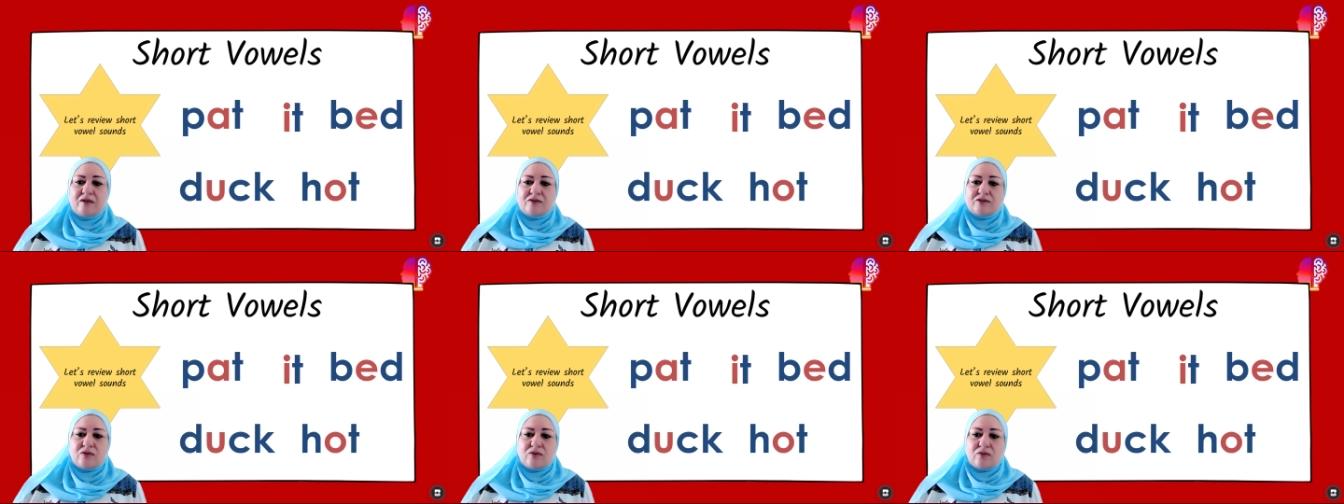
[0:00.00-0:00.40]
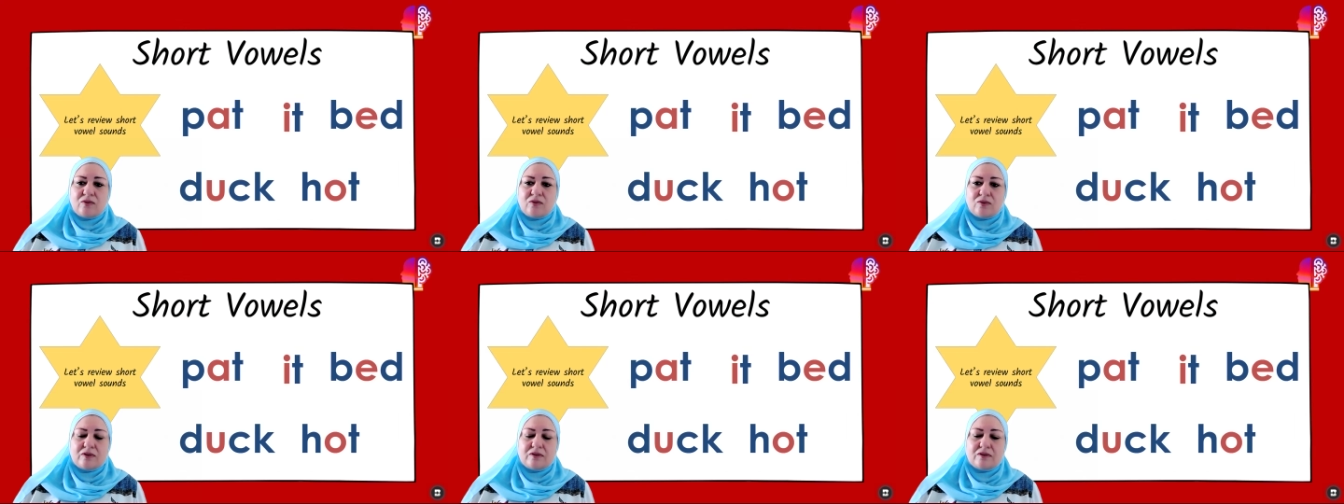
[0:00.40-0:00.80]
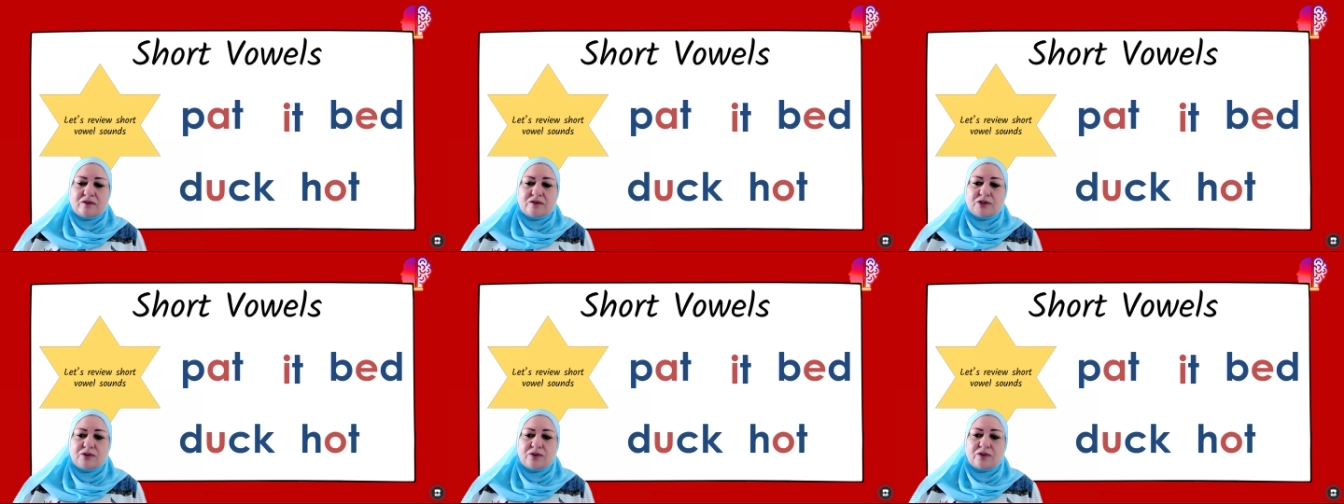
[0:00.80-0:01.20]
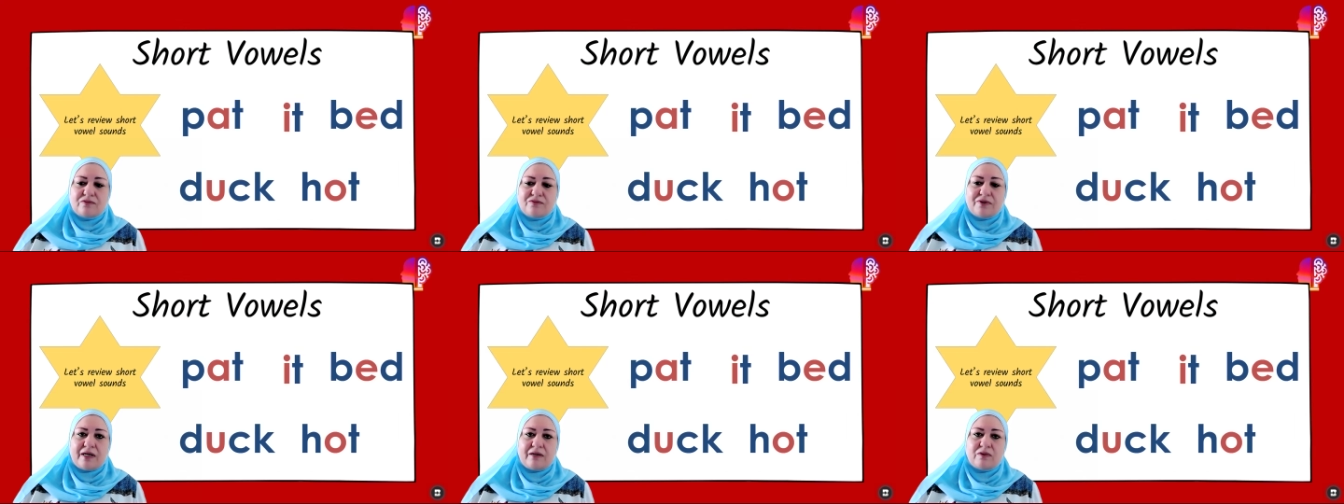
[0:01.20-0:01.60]
So all
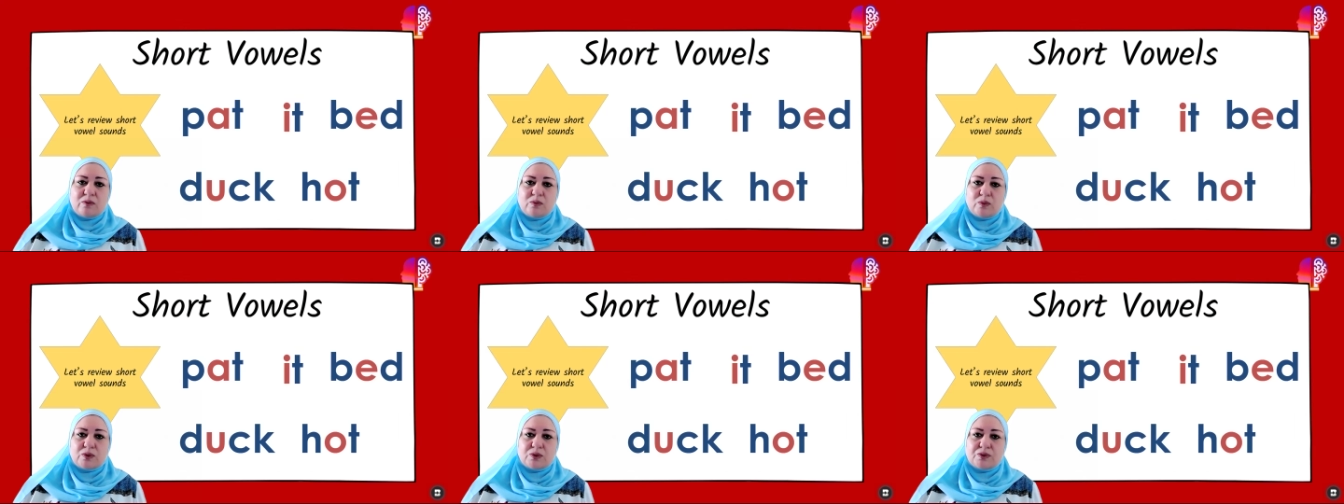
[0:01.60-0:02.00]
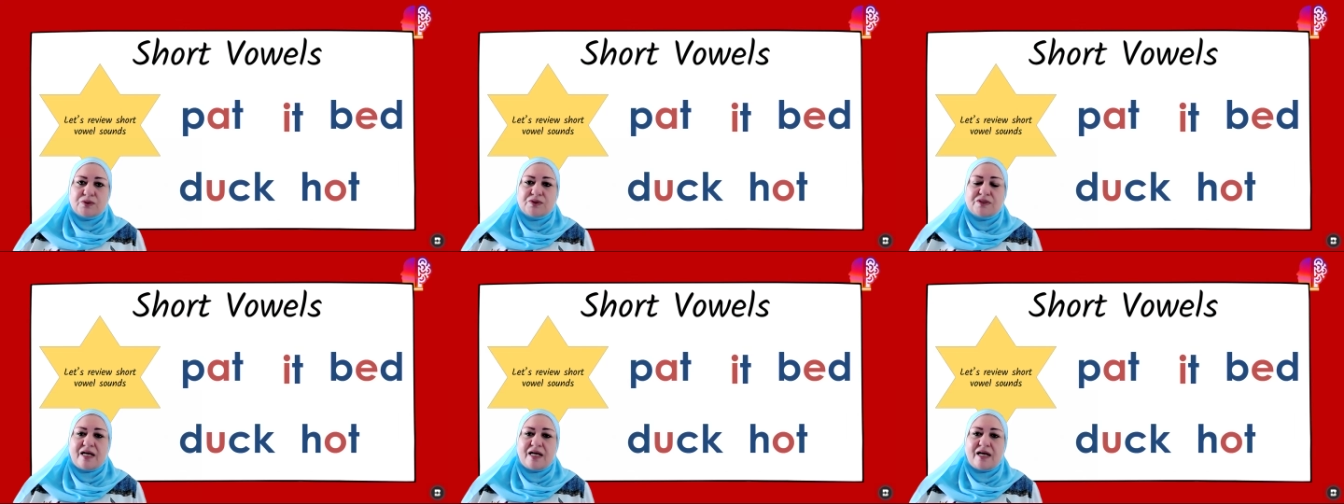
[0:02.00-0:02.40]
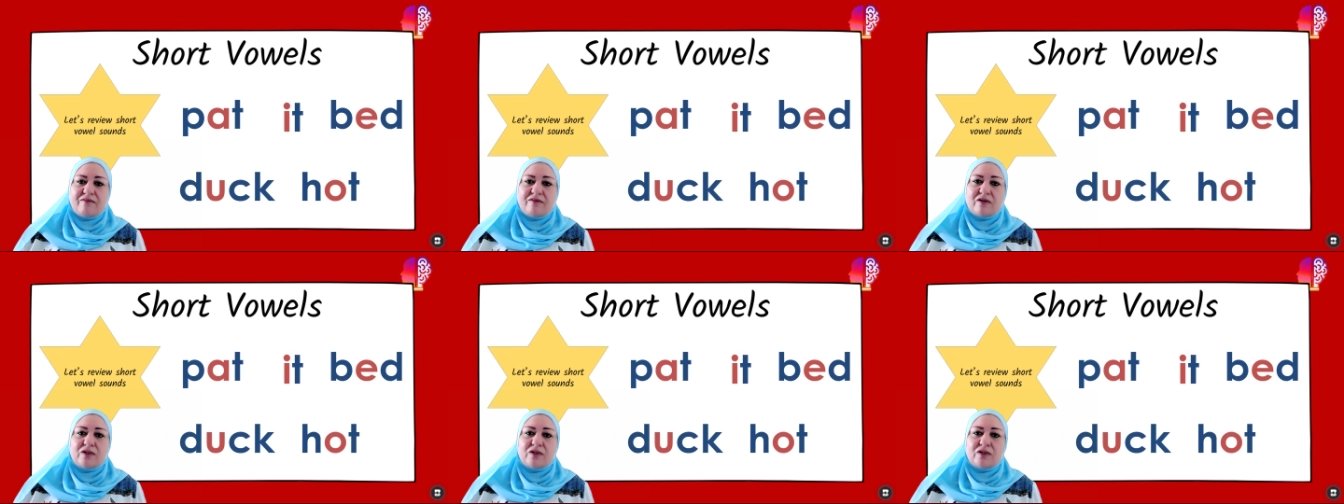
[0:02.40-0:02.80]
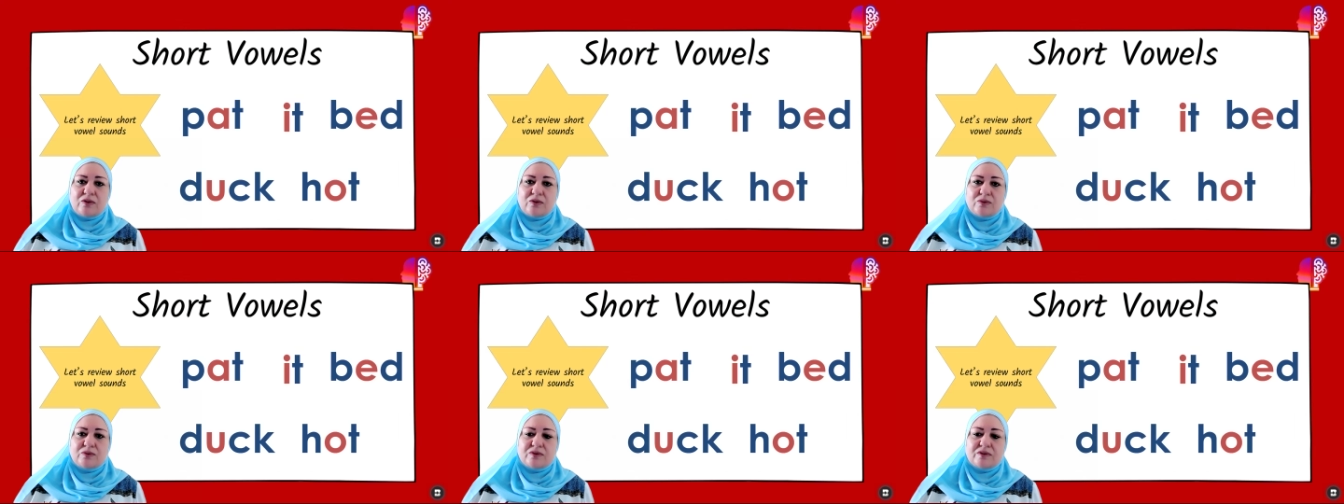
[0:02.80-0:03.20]
short vowel words have a
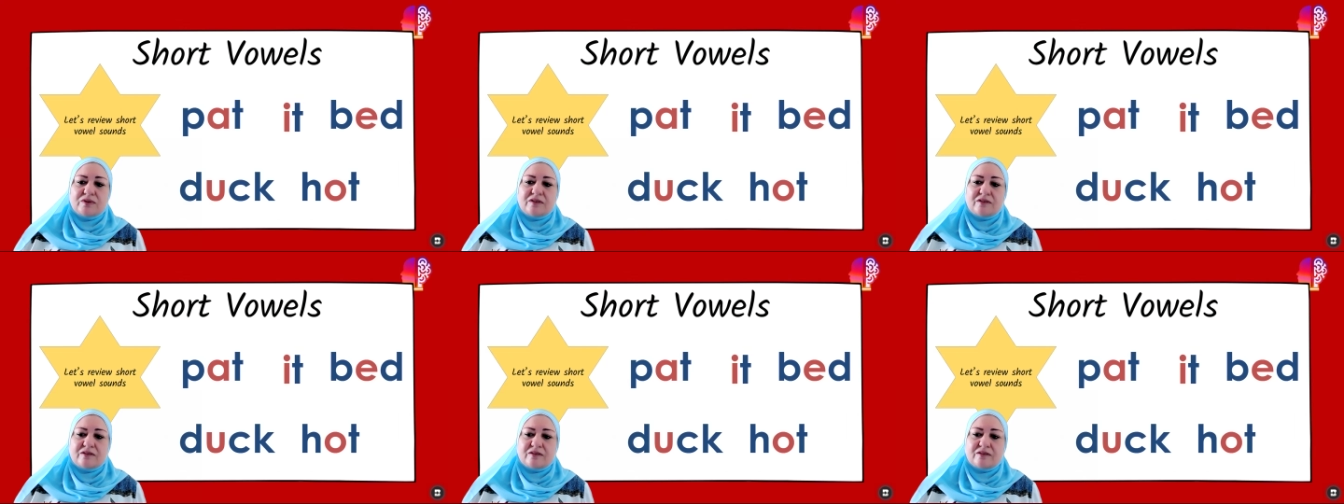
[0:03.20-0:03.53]
closed,